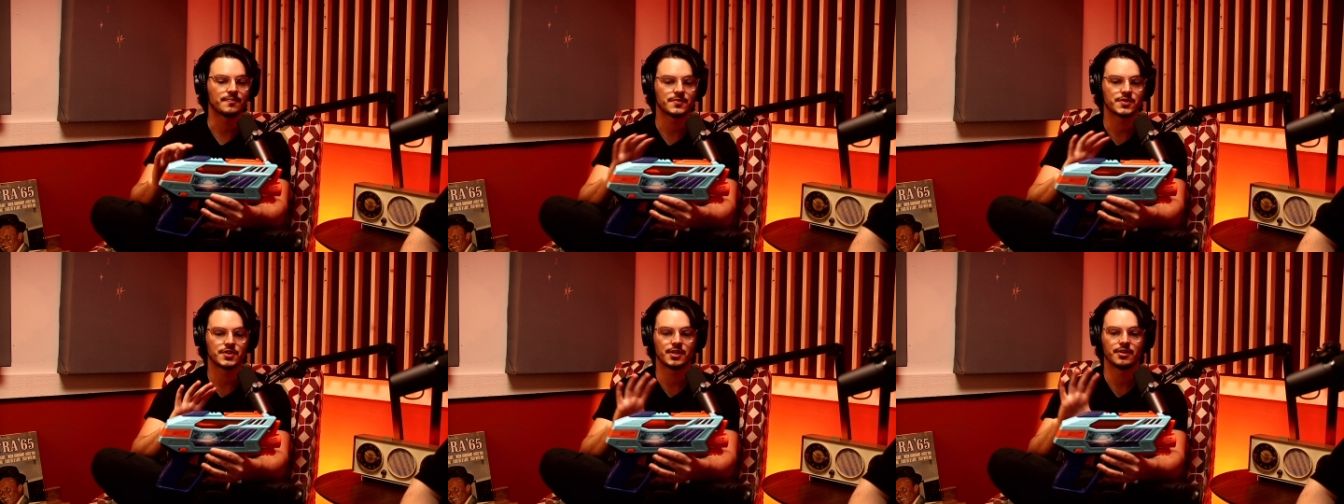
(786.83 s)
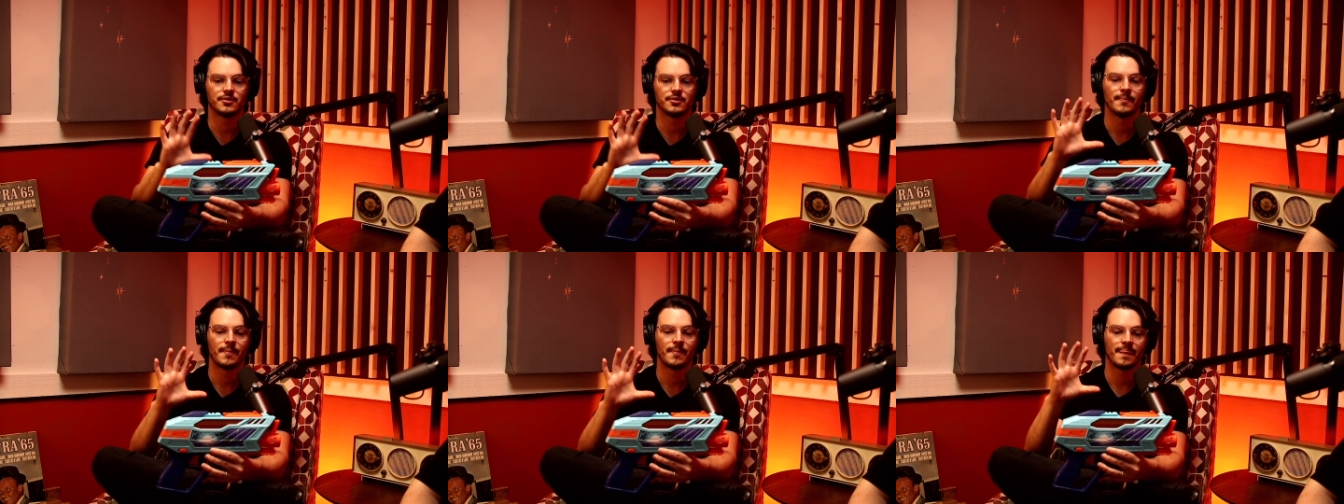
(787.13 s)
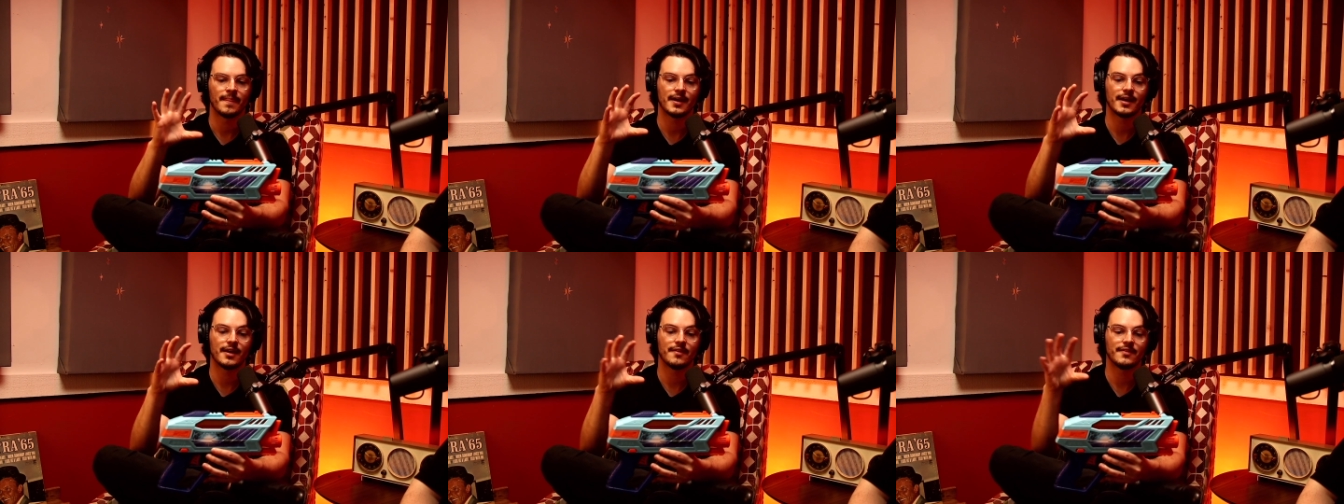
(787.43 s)
So
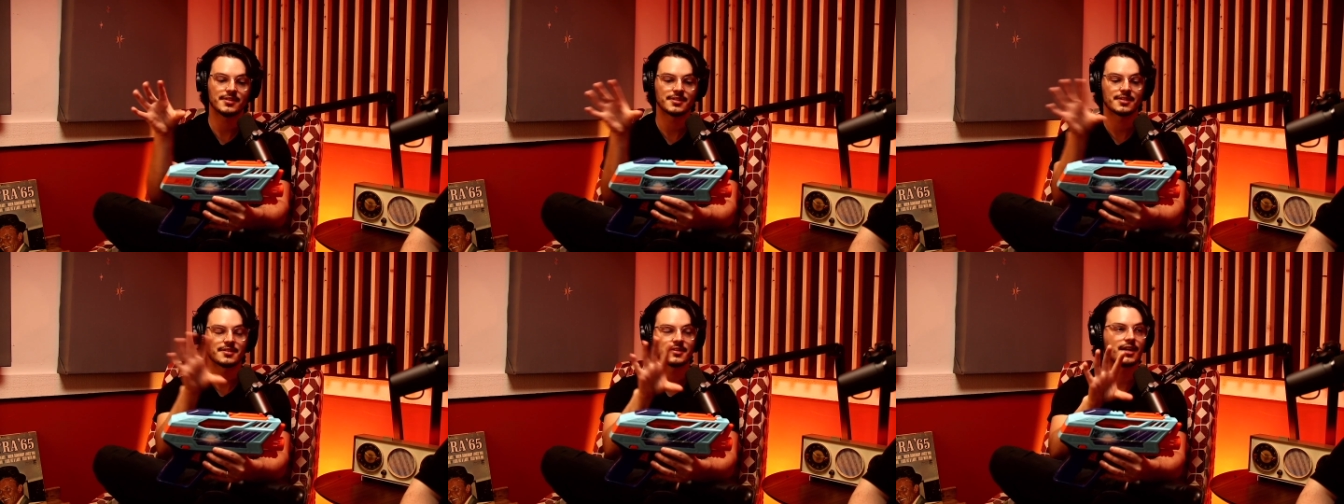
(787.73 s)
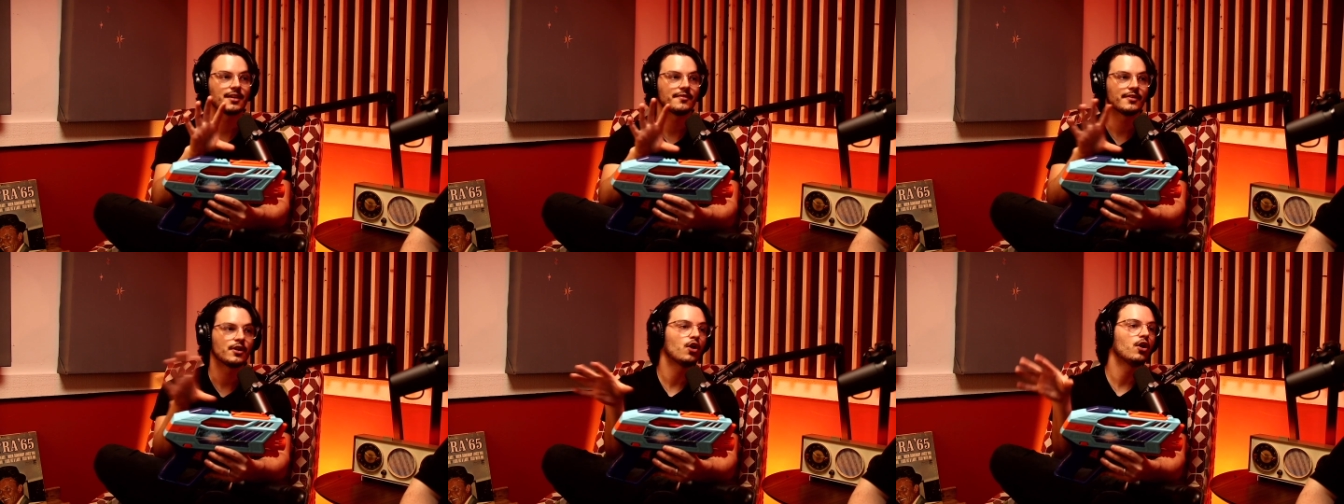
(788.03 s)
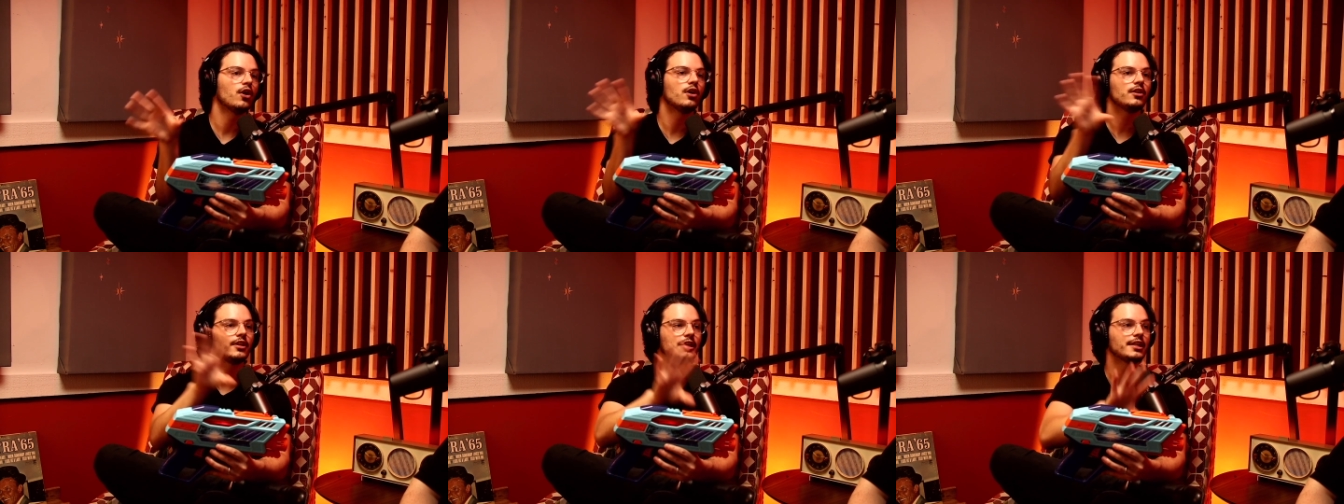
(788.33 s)
this is kind of an
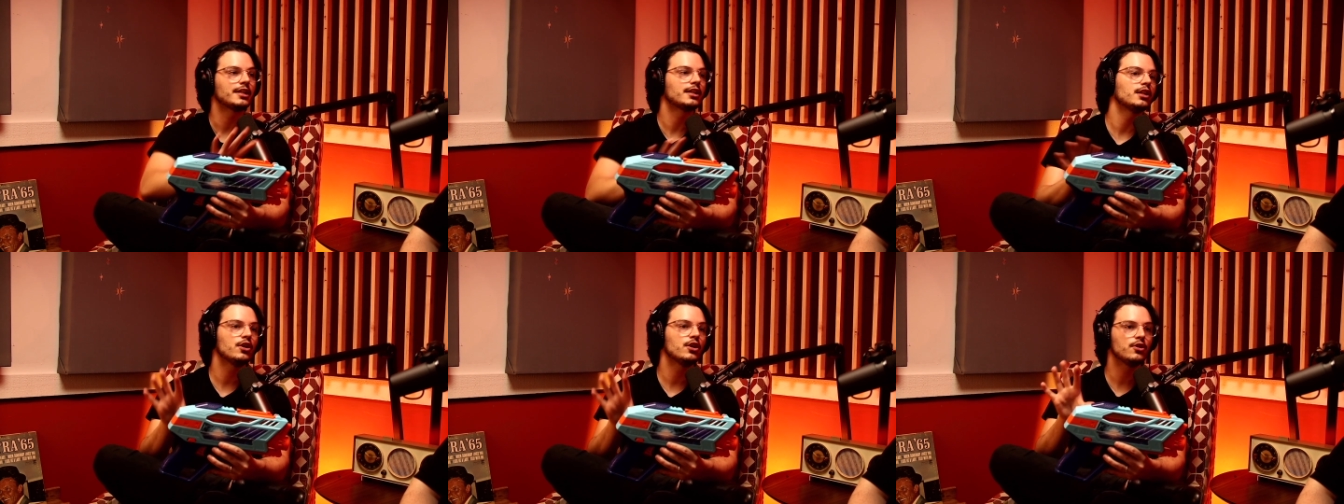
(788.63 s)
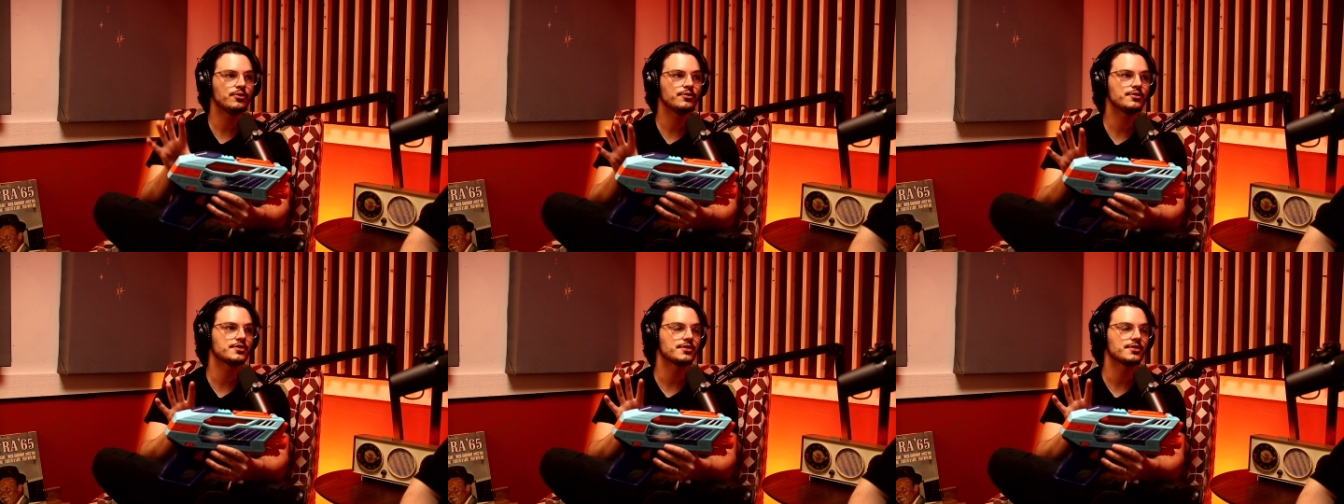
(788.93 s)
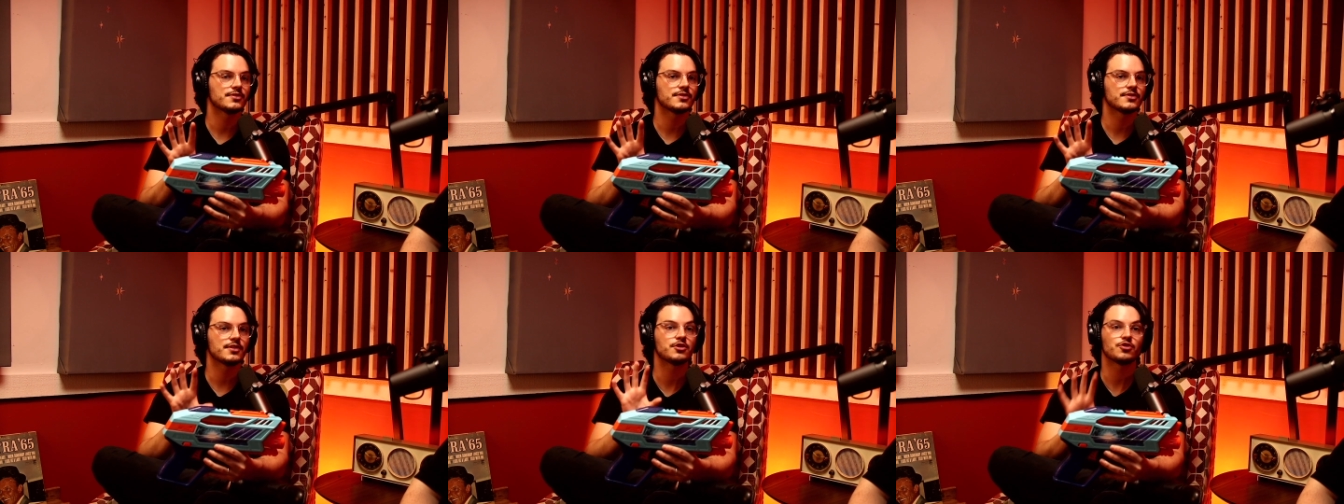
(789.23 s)
all-enclosed
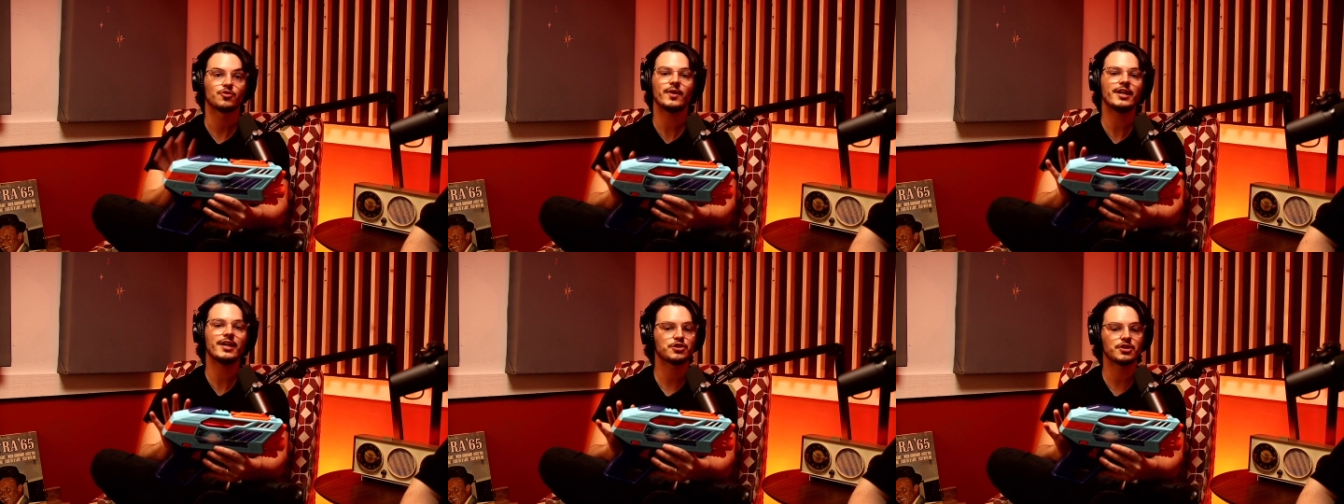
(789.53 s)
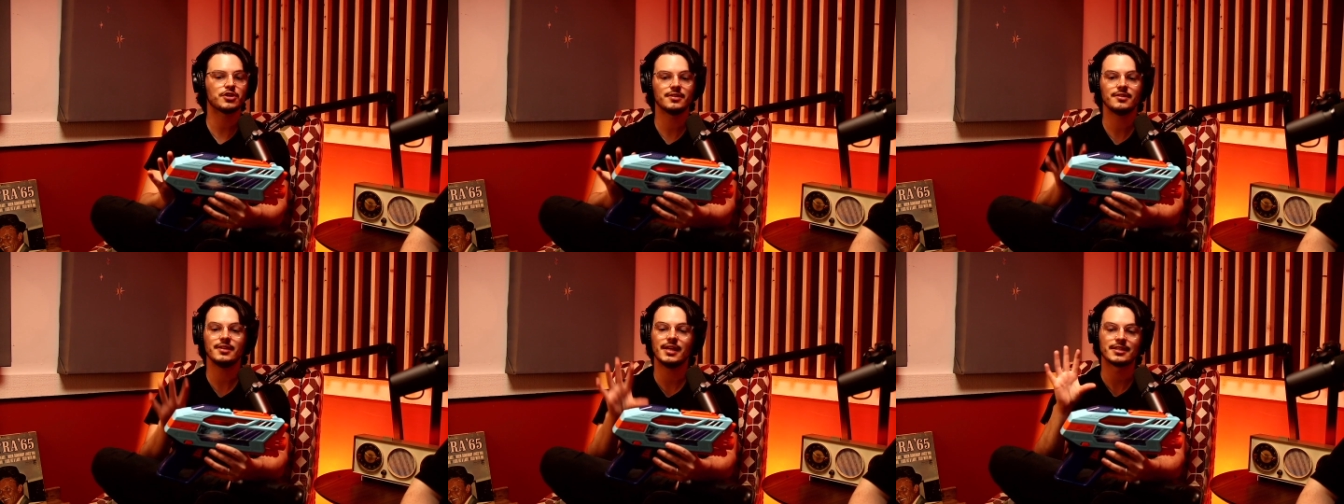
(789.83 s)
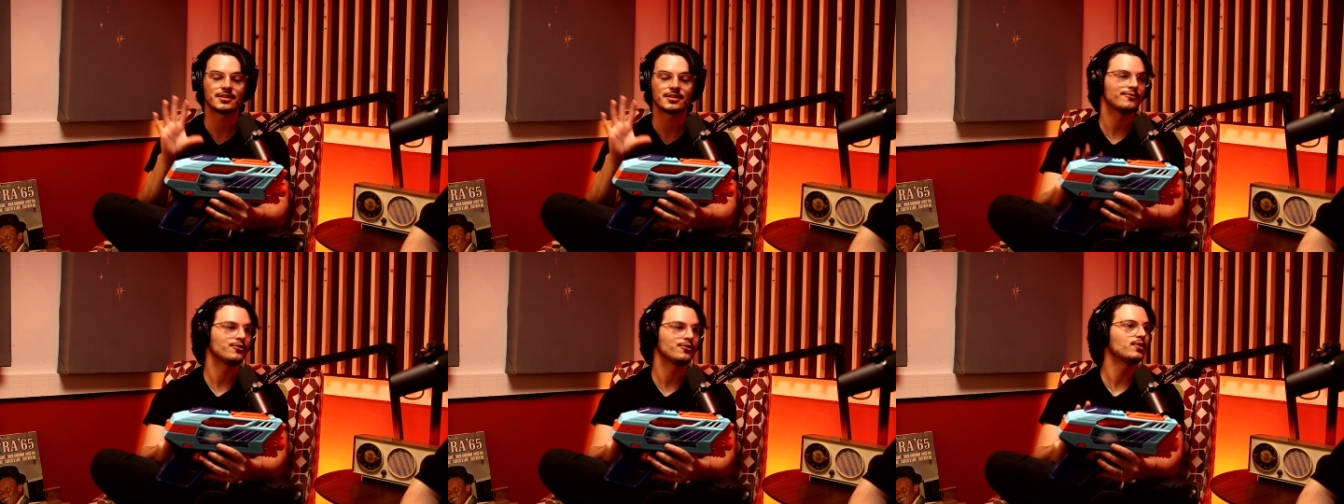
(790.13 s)
situation.
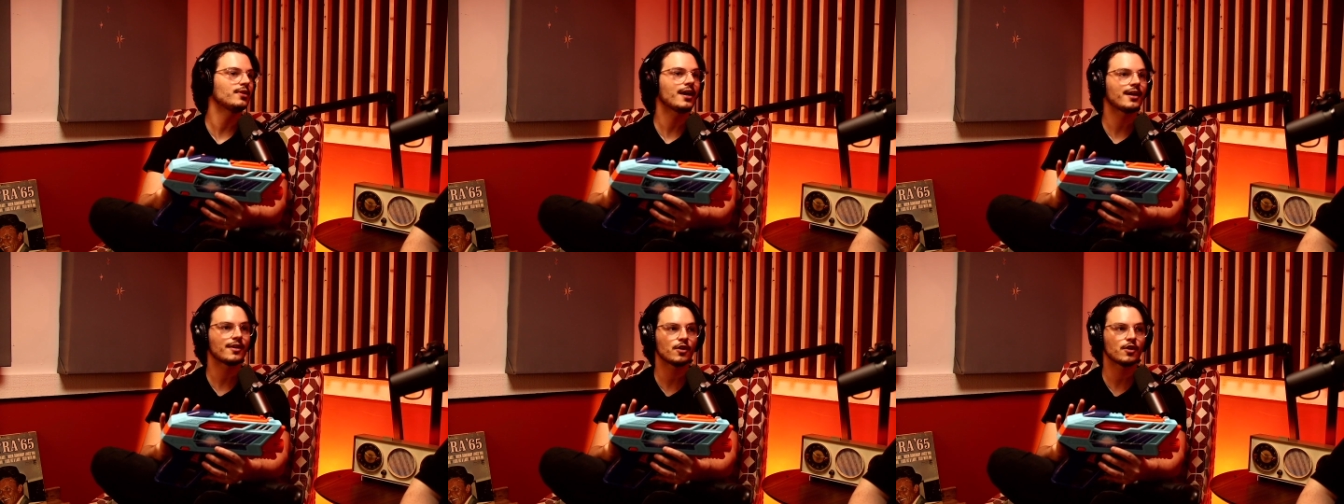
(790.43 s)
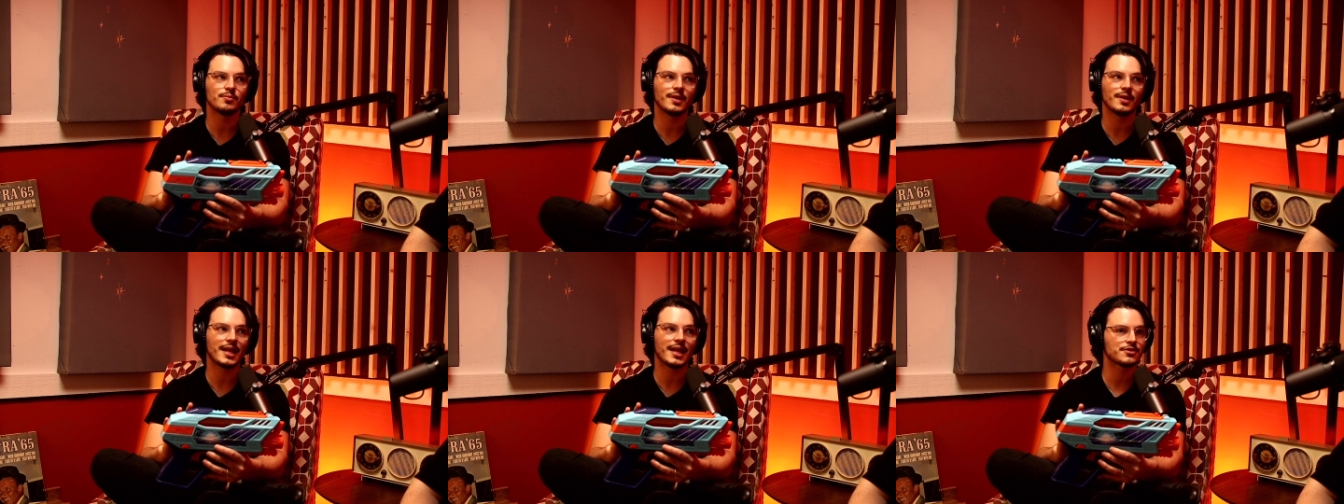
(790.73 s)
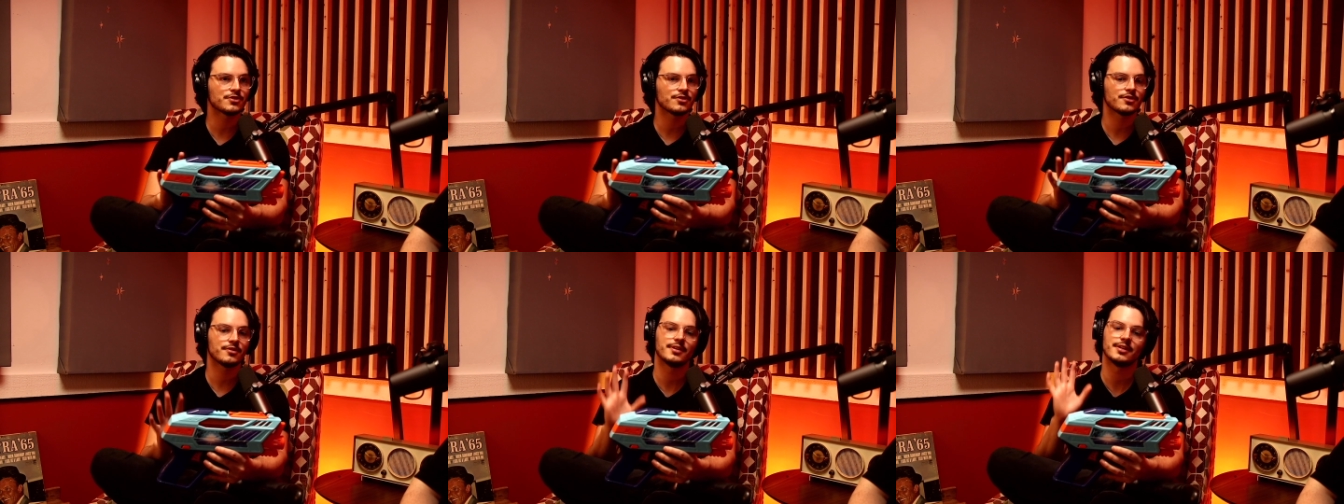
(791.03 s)
It's a full auto
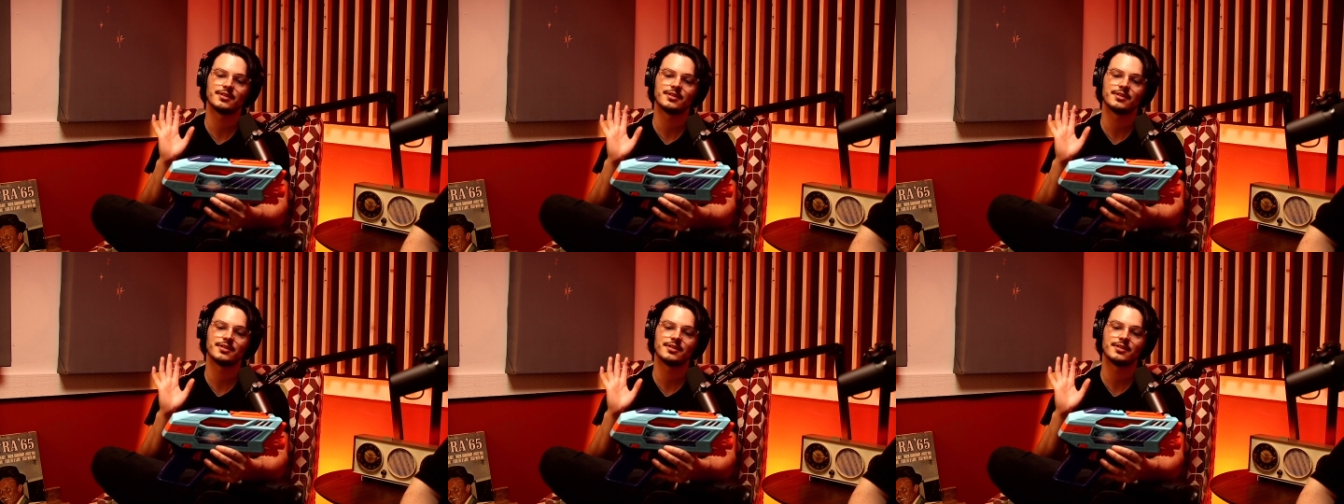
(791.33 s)
blaster.